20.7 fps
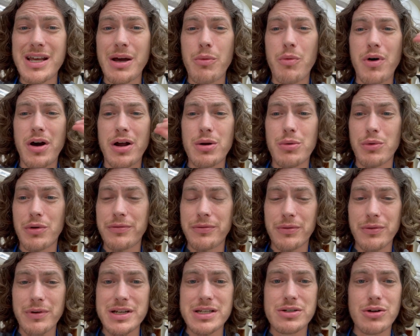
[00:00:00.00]
That water will
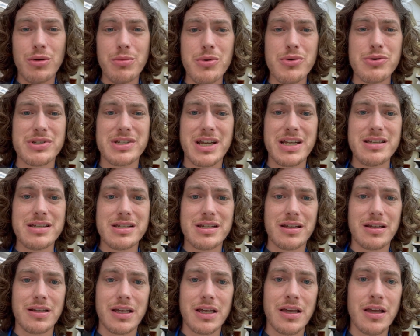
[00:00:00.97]
freeze almost
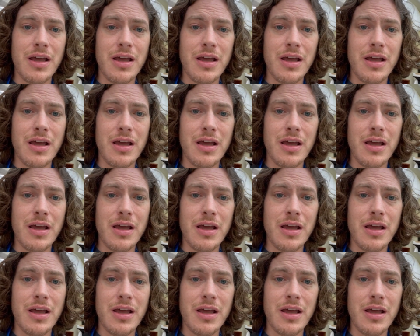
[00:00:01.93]
instantly.